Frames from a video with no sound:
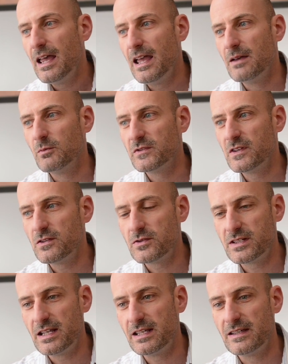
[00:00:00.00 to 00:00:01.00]
And what's
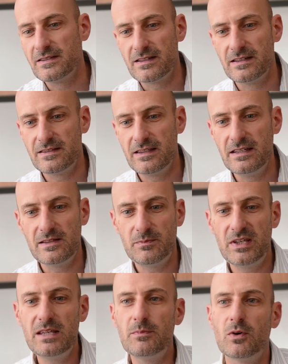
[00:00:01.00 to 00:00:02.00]
interesting is these
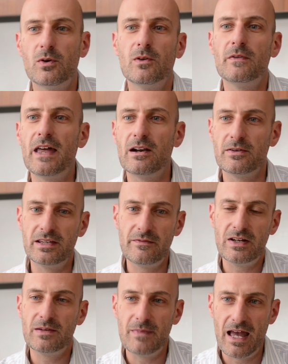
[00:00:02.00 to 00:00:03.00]
people that are
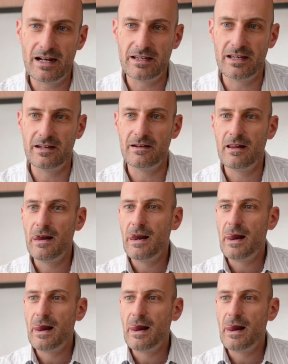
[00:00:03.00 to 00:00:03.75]
giving to Madigan,